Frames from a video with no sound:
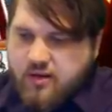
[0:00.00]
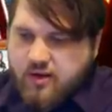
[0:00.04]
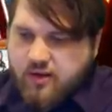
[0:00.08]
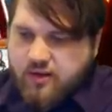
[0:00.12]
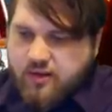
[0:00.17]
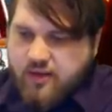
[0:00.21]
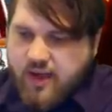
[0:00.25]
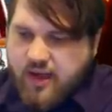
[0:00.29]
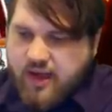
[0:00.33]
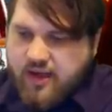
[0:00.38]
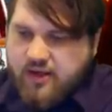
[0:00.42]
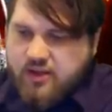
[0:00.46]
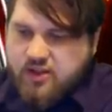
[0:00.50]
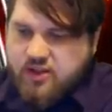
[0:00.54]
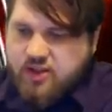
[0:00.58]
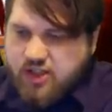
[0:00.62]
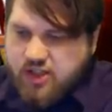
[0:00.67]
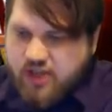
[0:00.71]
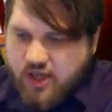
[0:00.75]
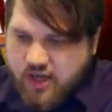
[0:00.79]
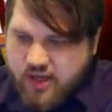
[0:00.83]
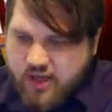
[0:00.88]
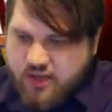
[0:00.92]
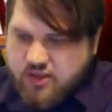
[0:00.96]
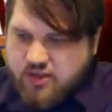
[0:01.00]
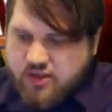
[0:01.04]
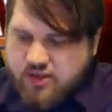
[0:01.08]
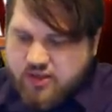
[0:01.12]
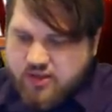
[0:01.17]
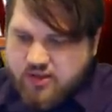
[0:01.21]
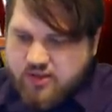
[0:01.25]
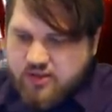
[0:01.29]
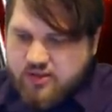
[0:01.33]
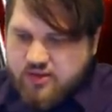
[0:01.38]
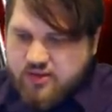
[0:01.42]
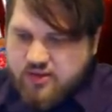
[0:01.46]
then that
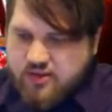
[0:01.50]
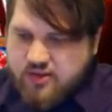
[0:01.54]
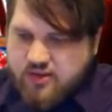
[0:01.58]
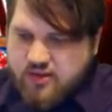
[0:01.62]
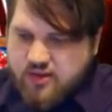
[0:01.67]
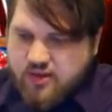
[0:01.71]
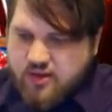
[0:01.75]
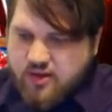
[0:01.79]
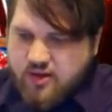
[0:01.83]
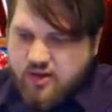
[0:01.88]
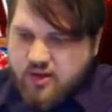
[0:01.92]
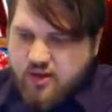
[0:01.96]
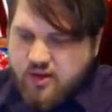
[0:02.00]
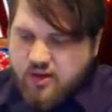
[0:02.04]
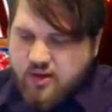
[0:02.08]
changes